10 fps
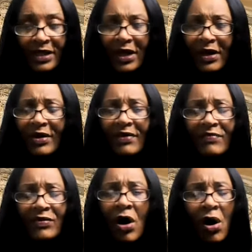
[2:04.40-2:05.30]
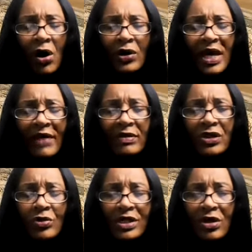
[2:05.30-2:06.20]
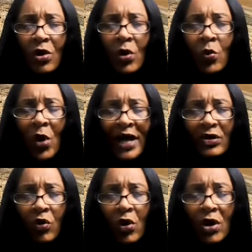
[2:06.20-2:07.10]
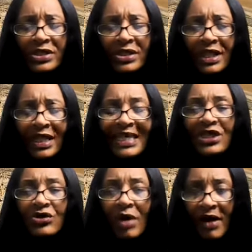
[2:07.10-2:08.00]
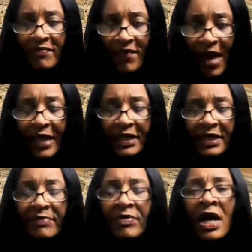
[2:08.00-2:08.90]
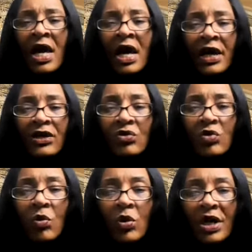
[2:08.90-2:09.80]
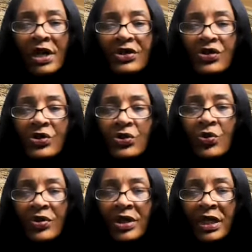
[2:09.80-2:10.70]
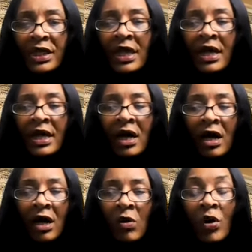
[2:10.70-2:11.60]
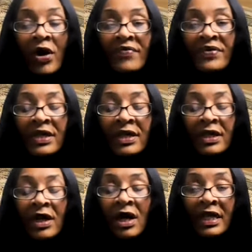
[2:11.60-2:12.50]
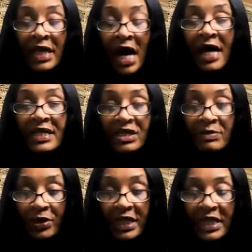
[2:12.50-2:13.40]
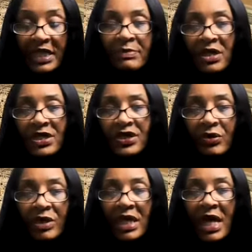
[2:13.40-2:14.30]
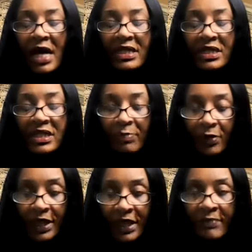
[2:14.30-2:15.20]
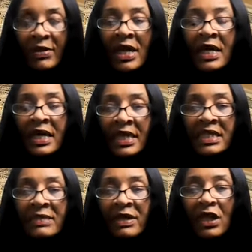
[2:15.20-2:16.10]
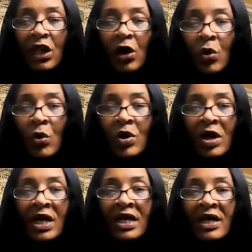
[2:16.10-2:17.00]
there. All you have to do is go right across the Kidron Valley, and you will run to the where the Gihon Spring is, because the Gihon Spring is below